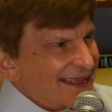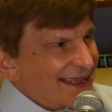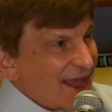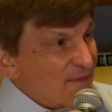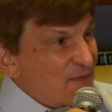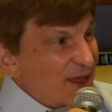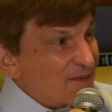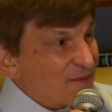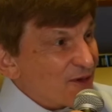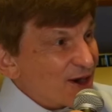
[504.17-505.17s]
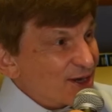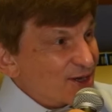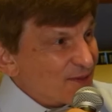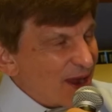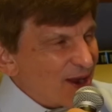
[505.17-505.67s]
A big
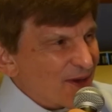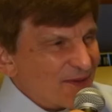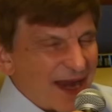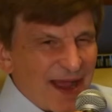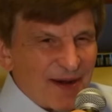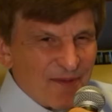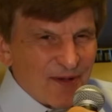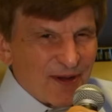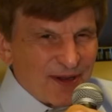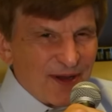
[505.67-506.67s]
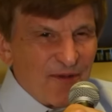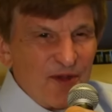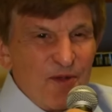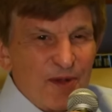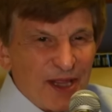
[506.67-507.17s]
bridge in my hometown of Brooklyn. If
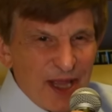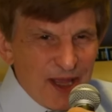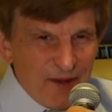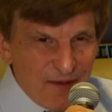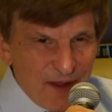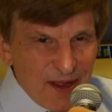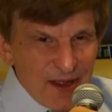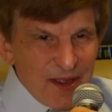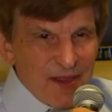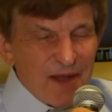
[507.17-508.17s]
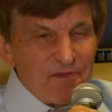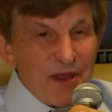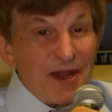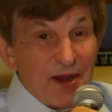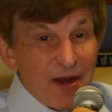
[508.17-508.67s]
you believe that
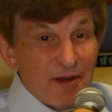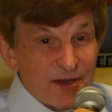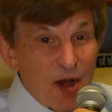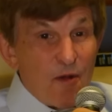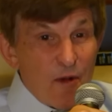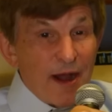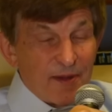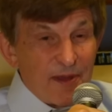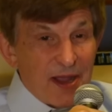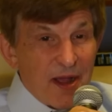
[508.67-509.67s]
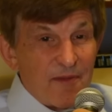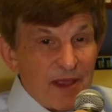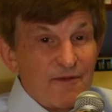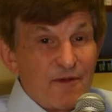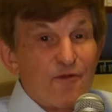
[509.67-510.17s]
billionaires don't want to become
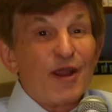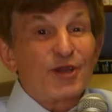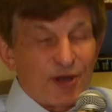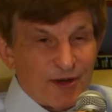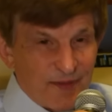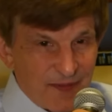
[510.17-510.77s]
even richer,